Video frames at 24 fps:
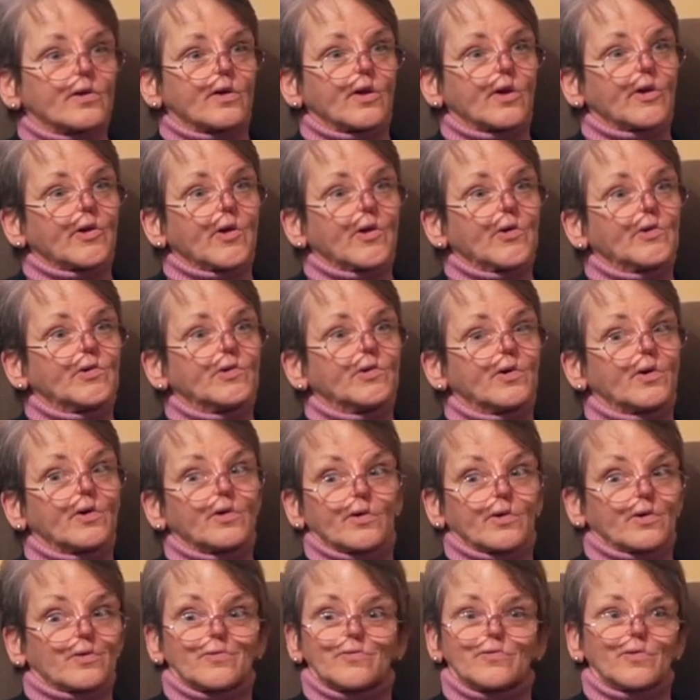You know,
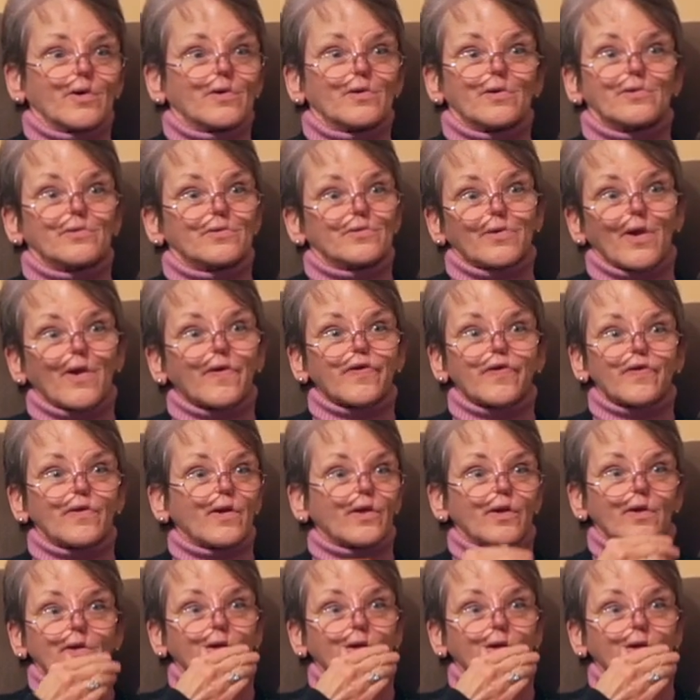well, that's not